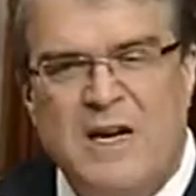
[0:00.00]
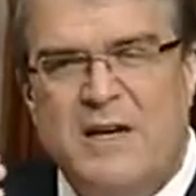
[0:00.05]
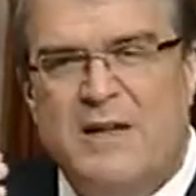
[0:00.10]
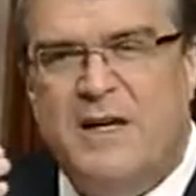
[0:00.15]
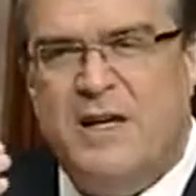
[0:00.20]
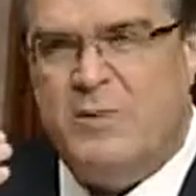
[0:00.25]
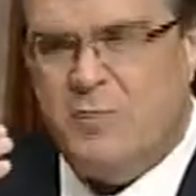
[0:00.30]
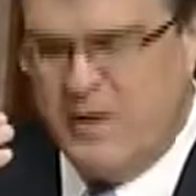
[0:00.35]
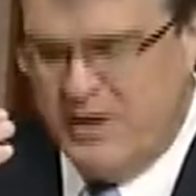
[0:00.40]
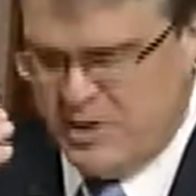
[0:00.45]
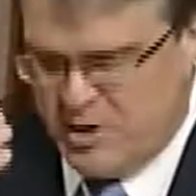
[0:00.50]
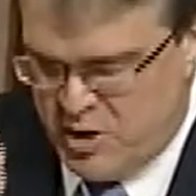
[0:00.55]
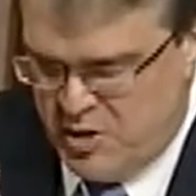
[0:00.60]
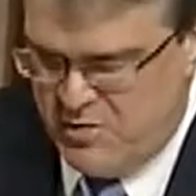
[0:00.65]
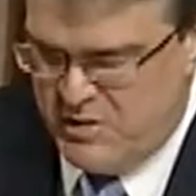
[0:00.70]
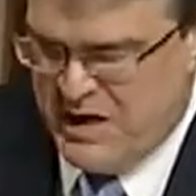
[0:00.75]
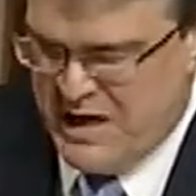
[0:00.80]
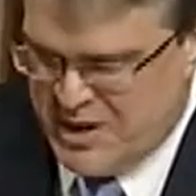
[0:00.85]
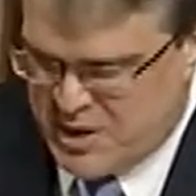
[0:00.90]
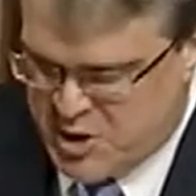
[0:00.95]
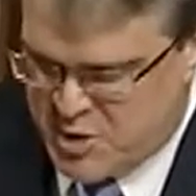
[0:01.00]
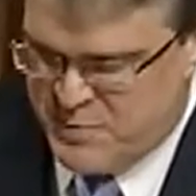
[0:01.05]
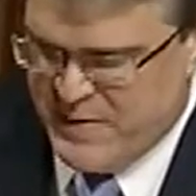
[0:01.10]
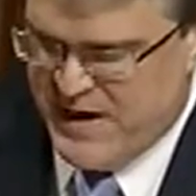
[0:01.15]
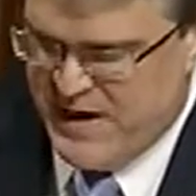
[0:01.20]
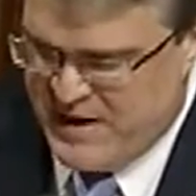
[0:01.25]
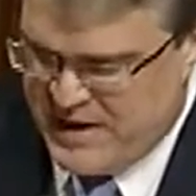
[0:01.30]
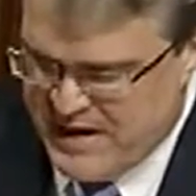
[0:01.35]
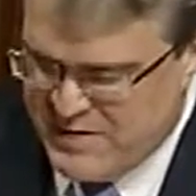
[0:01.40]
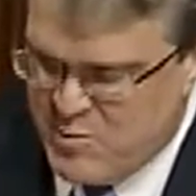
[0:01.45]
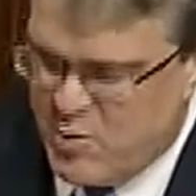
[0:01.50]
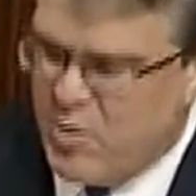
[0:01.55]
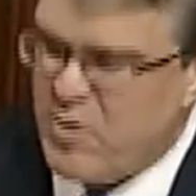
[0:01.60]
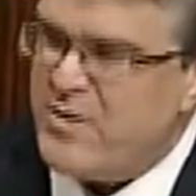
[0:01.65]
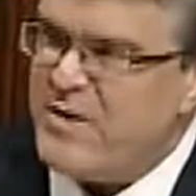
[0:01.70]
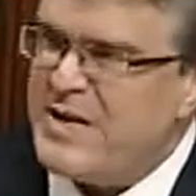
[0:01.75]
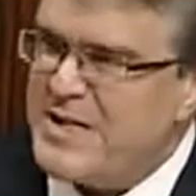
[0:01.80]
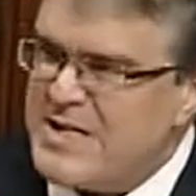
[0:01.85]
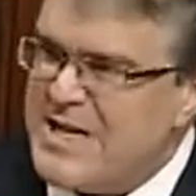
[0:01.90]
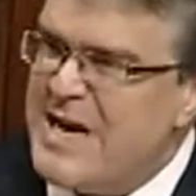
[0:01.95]
that we do not spend any more
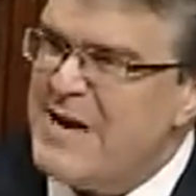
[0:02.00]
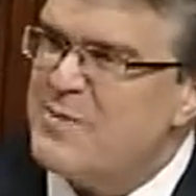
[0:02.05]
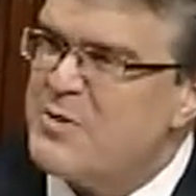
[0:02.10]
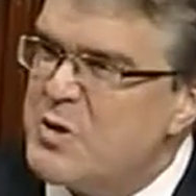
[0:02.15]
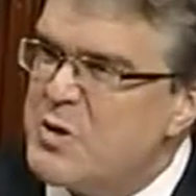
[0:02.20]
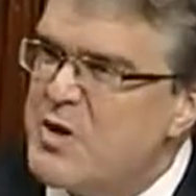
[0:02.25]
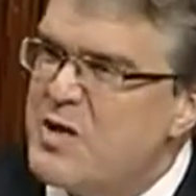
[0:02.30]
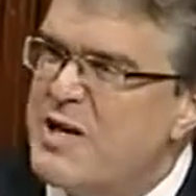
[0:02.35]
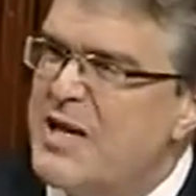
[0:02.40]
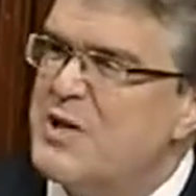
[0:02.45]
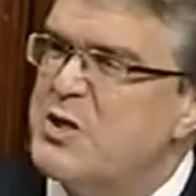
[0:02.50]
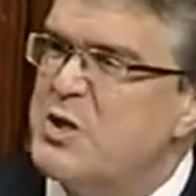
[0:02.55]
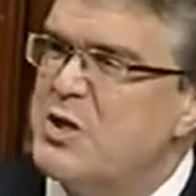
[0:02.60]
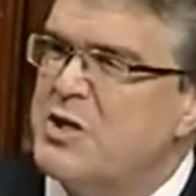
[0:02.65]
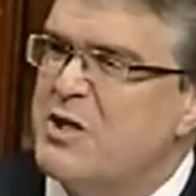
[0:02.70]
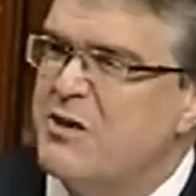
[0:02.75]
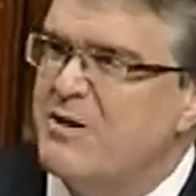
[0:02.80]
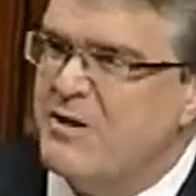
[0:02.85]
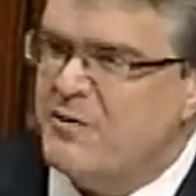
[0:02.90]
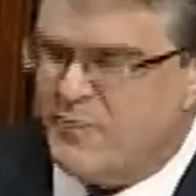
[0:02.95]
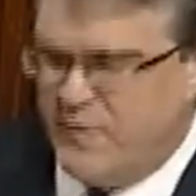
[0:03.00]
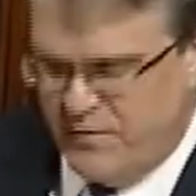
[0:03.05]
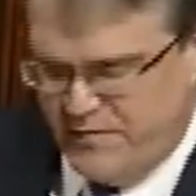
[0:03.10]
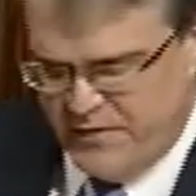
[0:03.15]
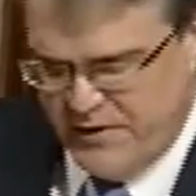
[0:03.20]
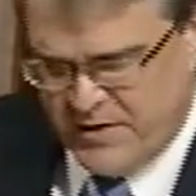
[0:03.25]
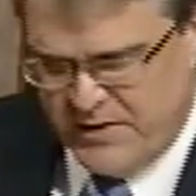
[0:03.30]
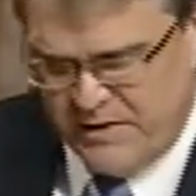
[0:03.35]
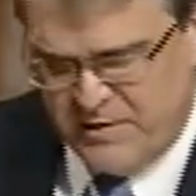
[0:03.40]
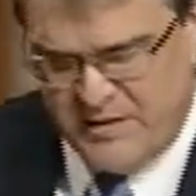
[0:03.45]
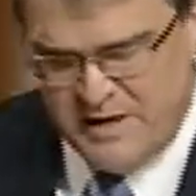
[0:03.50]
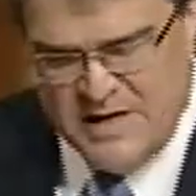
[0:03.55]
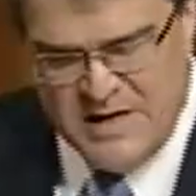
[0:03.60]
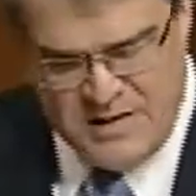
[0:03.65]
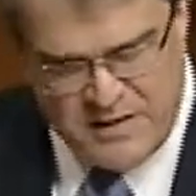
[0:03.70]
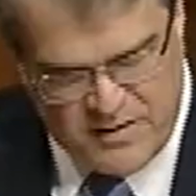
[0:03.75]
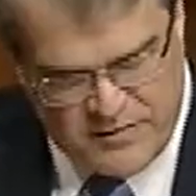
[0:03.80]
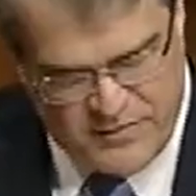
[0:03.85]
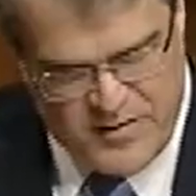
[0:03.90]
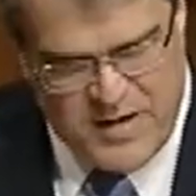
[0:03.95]
than is absolutely necessary to fulfill
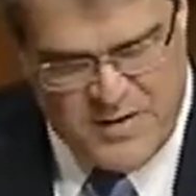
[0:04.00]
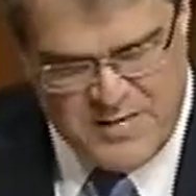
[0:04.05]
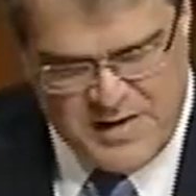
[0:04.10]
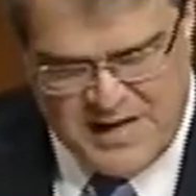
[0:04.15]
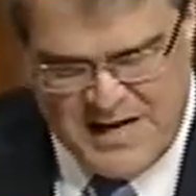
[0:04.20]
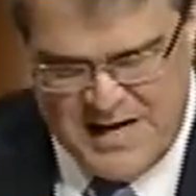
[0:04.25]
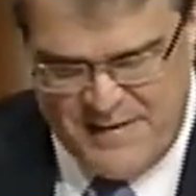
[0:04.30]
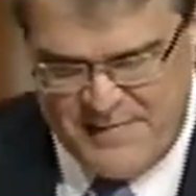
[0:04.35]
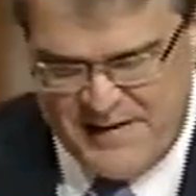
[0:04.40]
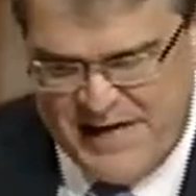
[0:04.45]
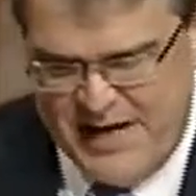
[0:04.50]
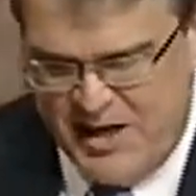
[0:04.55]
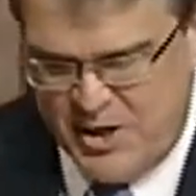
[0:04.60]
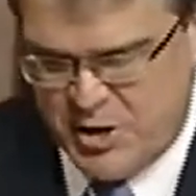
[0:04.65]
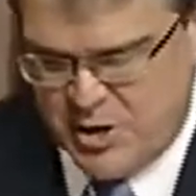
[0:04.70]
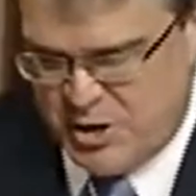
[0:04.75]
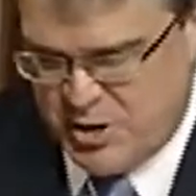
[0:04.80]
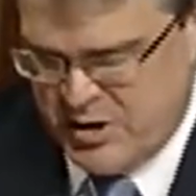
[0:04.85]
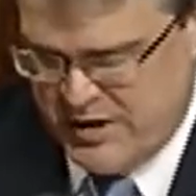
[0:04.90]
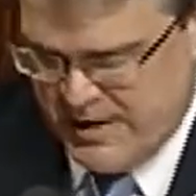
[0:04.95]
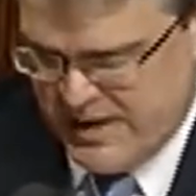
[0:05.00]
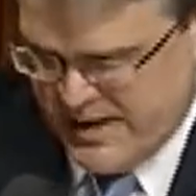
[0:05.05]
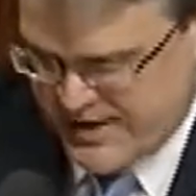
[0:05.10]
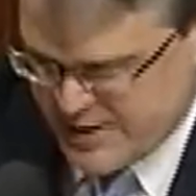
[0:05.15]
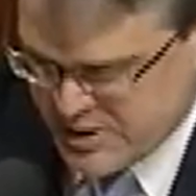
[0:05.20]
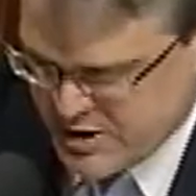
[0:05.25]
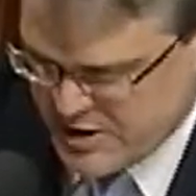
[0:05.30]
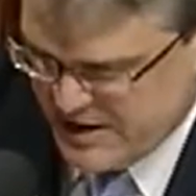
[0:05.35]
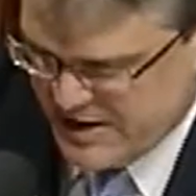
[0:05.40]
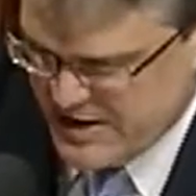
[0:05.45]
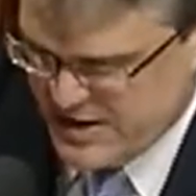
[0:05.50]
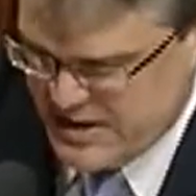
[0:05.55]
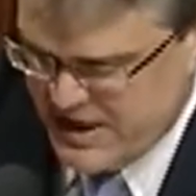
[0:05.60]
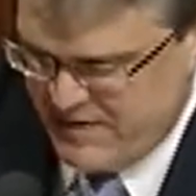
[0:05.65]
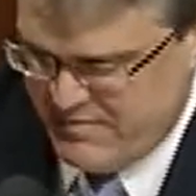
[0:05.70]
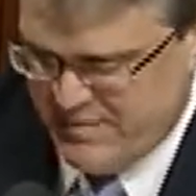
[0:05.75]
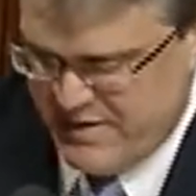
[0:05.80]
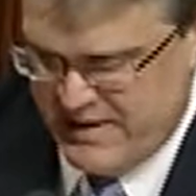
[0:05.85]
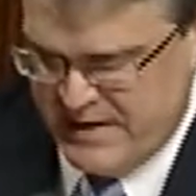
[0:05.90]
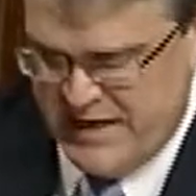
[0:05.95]
the fundamental obligations of the United States
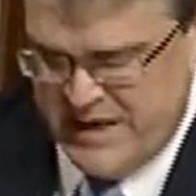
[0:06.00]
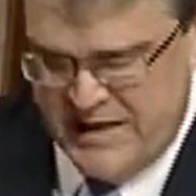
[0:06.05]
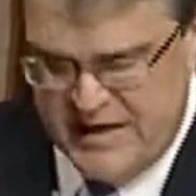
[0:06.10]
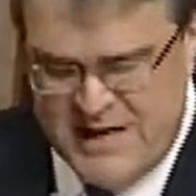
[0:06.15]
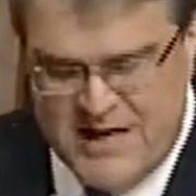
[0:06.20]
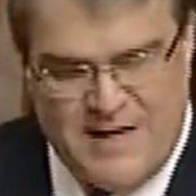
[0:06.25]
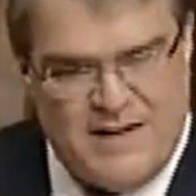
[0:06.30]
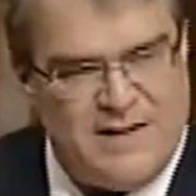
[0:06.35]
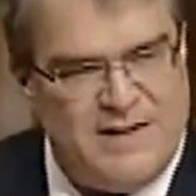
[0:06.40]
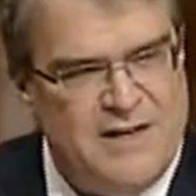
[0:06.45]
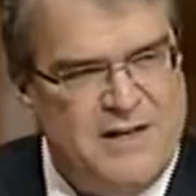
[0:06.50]
government, and that,